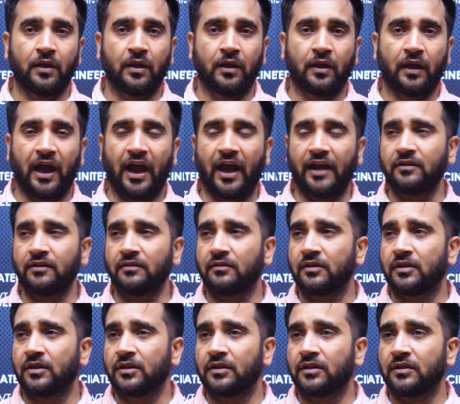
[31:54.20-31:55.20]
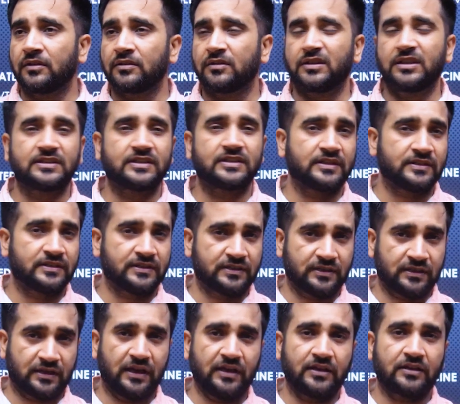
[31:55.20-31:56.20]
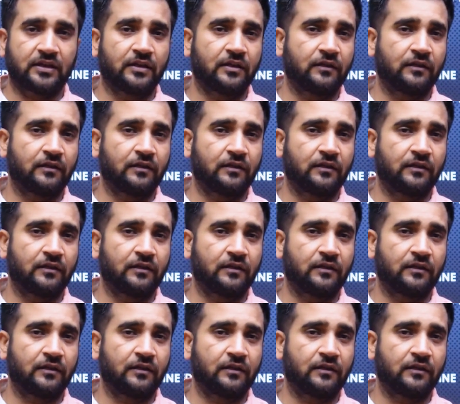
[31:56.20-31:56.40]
And this is it